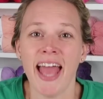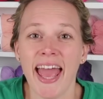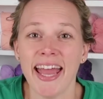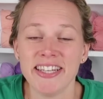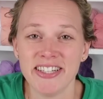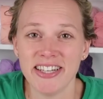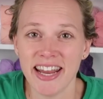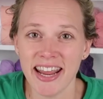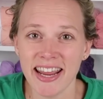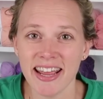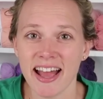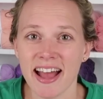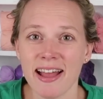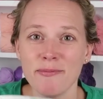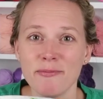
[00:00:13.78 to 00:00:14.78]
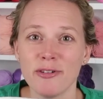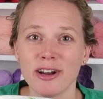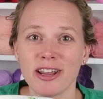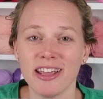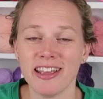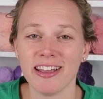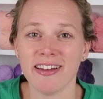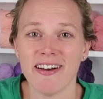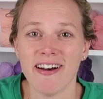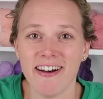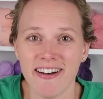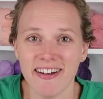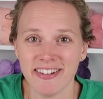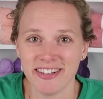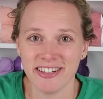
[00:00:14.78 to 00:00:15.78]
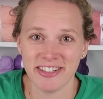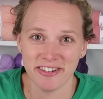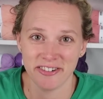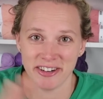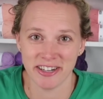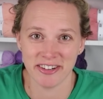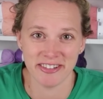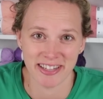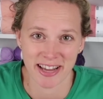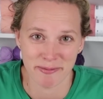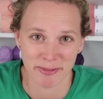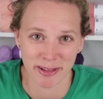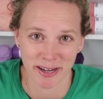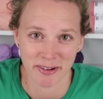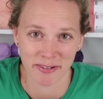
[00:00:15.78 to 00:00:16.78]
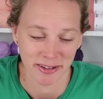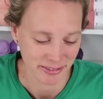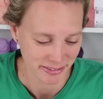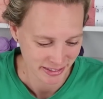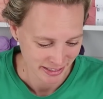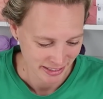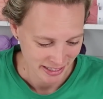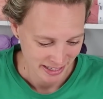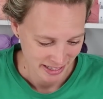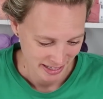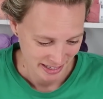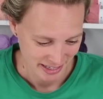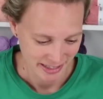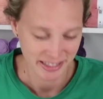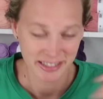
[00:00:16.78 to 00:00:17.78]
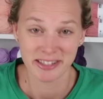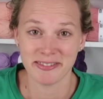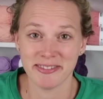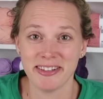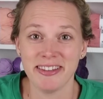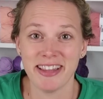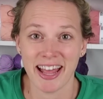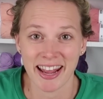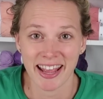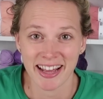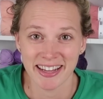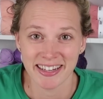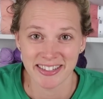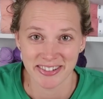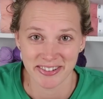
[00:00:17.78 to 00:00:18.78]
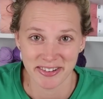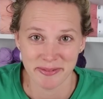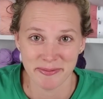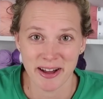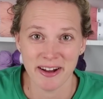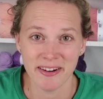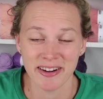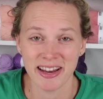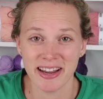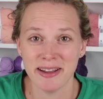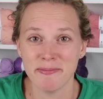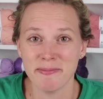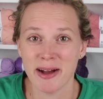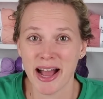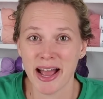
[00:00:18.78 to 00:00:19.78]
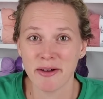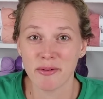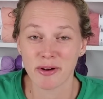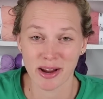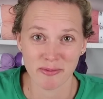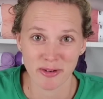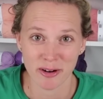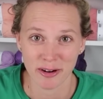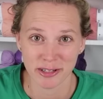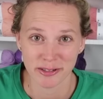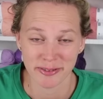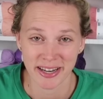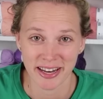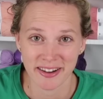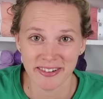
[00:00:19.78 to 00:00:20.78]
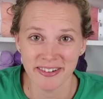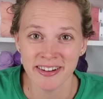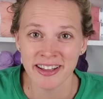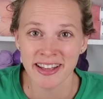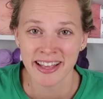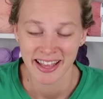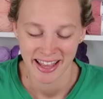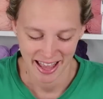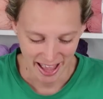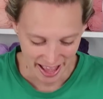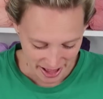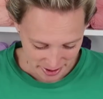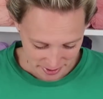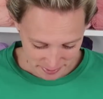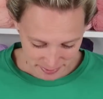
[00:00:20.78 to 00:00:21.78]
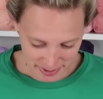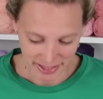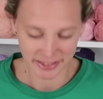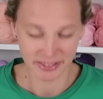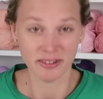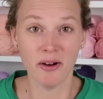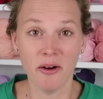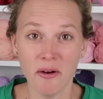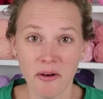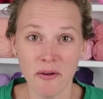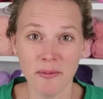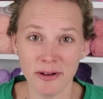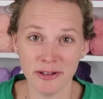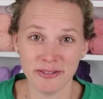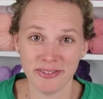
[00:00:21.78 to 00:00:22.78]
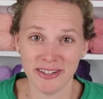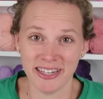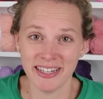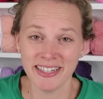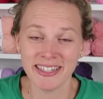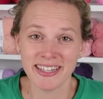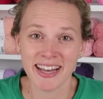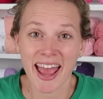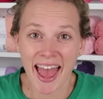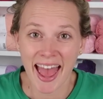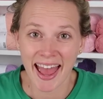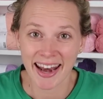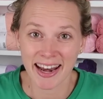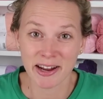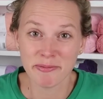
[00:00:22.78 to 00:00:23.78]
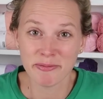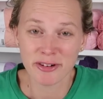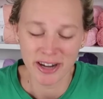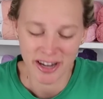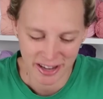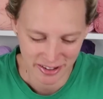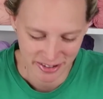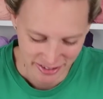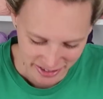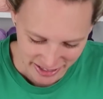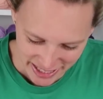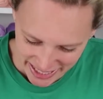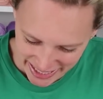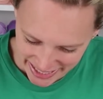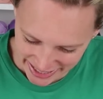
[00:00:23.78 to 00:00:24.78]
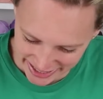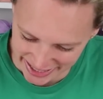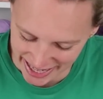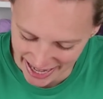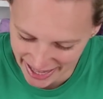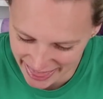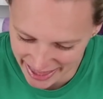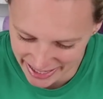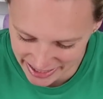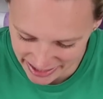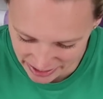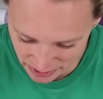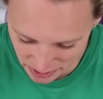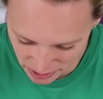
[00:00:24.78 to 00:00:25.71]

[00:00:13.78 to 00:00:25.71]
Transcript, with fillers: And today I'm working on the Sugaridoo sampler quilt. This quilt, like I told about in my work in progress video, um, is almost finished and I'm working on details like this,